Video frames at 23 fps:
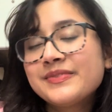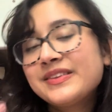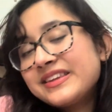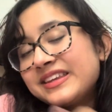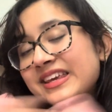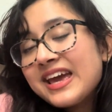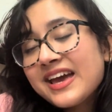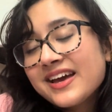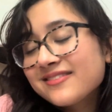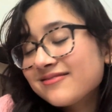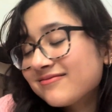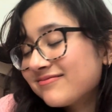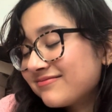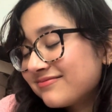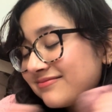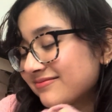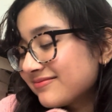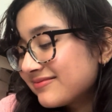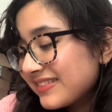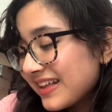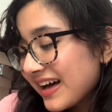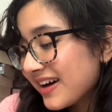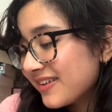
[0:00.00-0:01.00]
yeah,
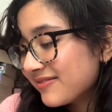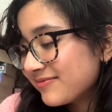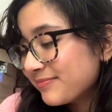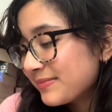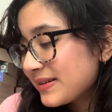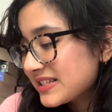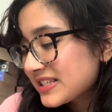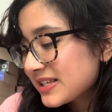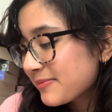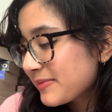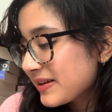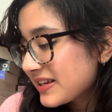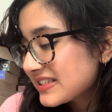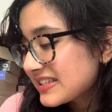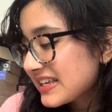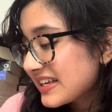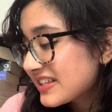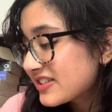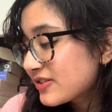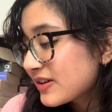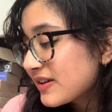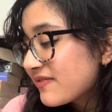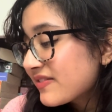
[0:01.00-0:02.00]
that basically makes
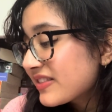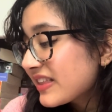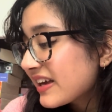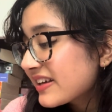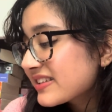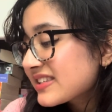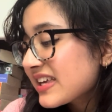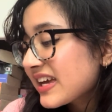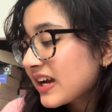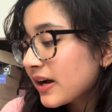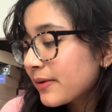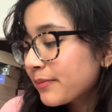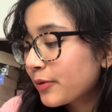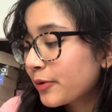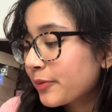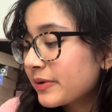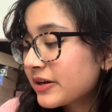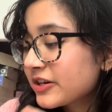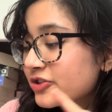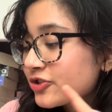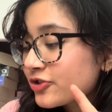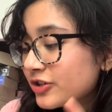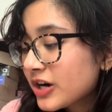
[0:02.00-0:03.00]
sense. So even things like
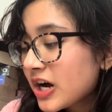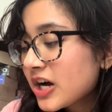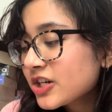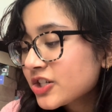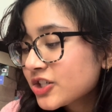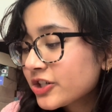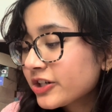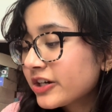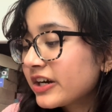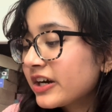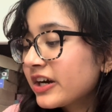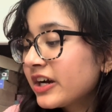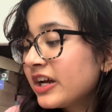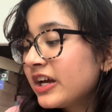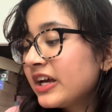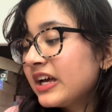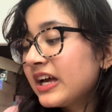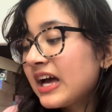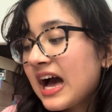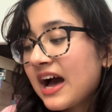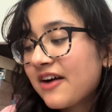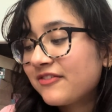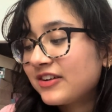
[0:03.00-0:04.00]
appropriate structure,
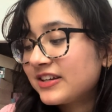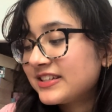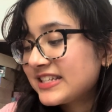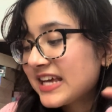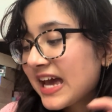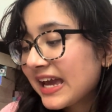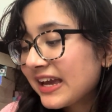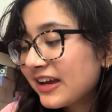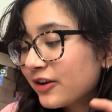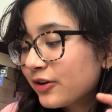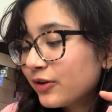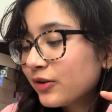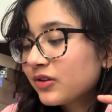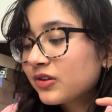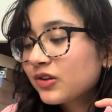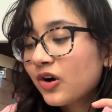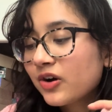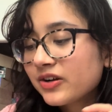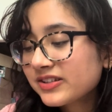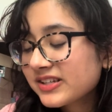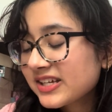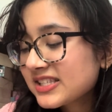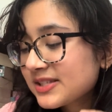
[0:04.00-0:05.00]
having a title,
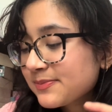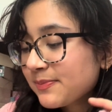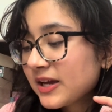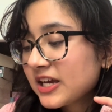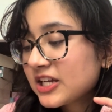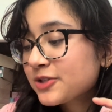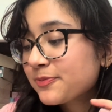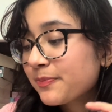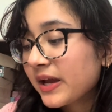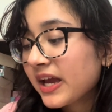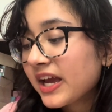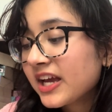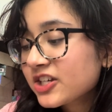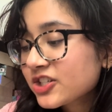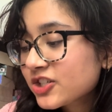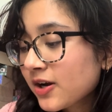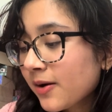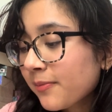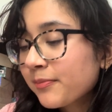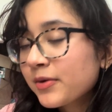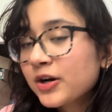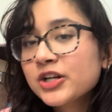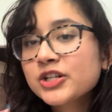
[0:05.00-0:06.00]
contents page, page
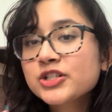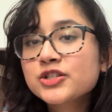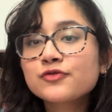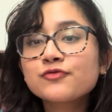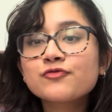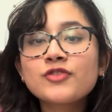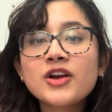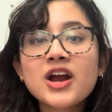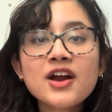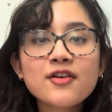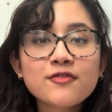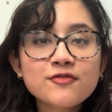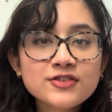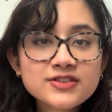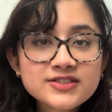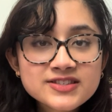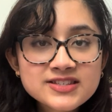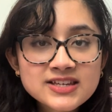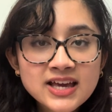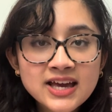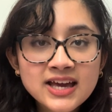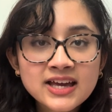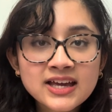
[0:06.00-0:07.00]
numbers,
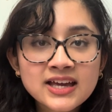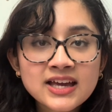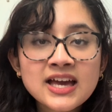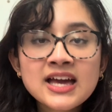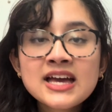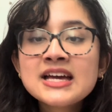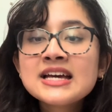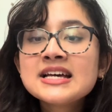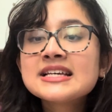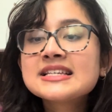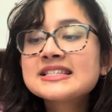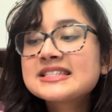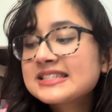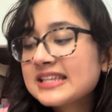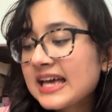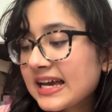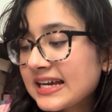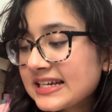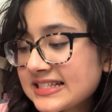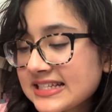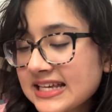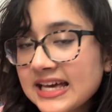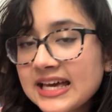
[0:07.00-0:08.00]
referencing,
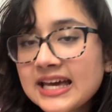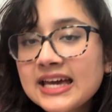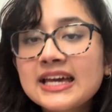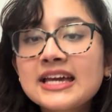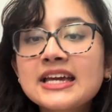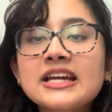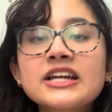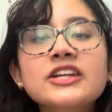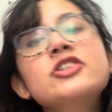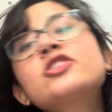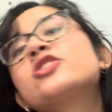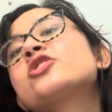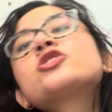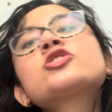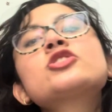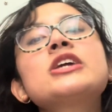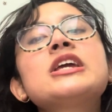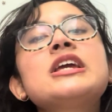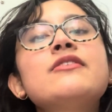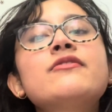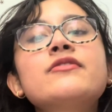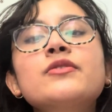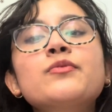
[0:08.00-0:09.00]
citing,
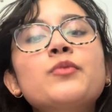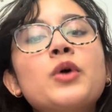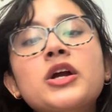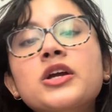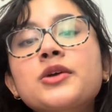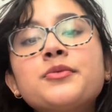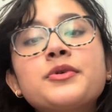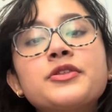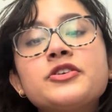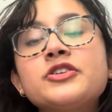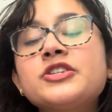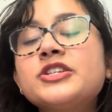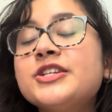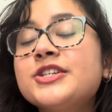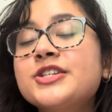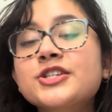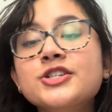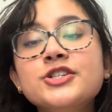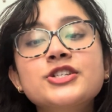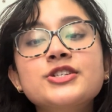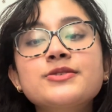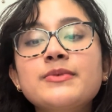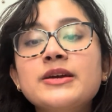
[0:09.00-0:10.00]
even working with your teacher
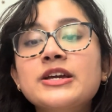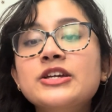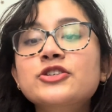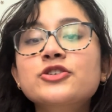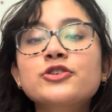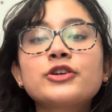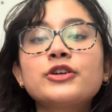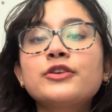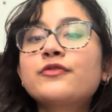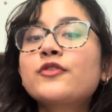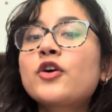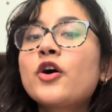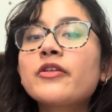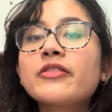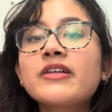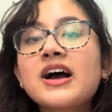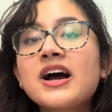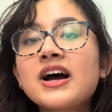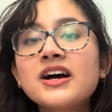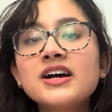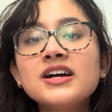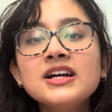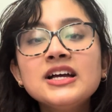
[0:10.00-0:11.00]
to make sure you've got
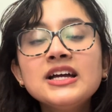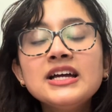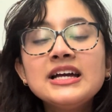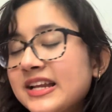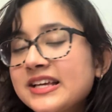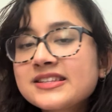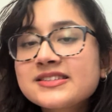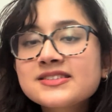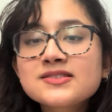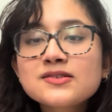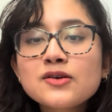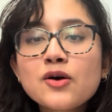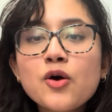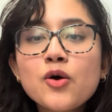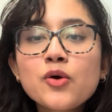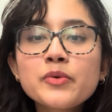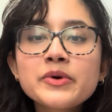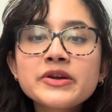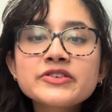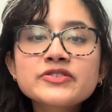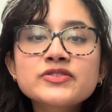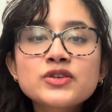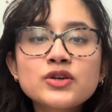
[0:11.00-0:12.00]
that. It's
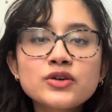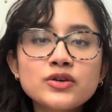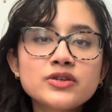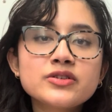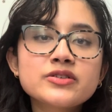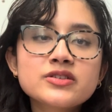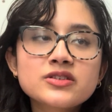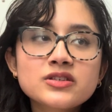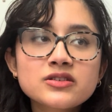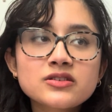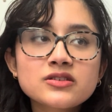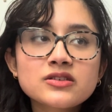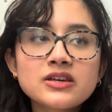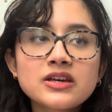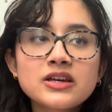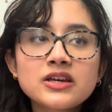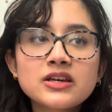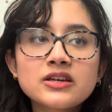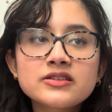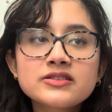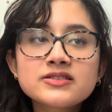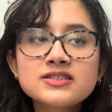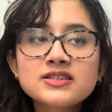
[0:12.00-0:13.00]
always good
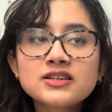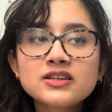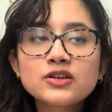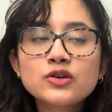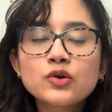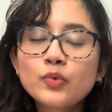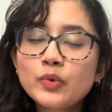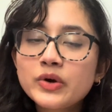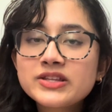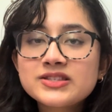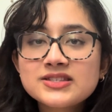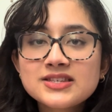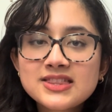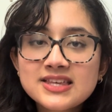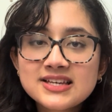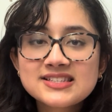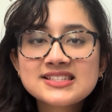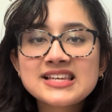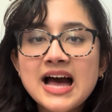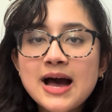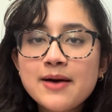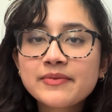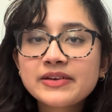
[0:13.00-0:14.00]
to go into the
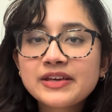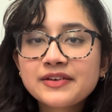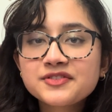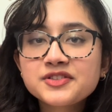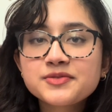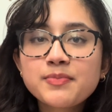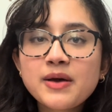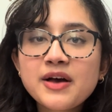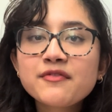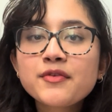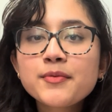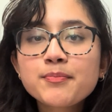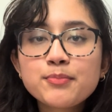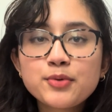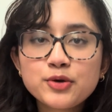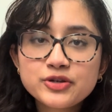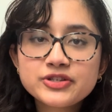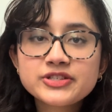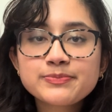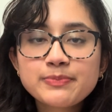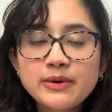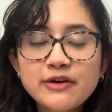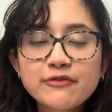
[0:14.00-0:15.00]
exam. It gives you a bit of a
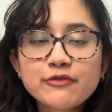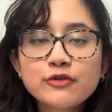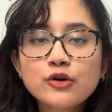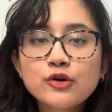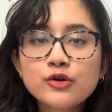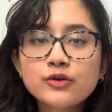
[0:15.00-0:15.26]
boost, bit of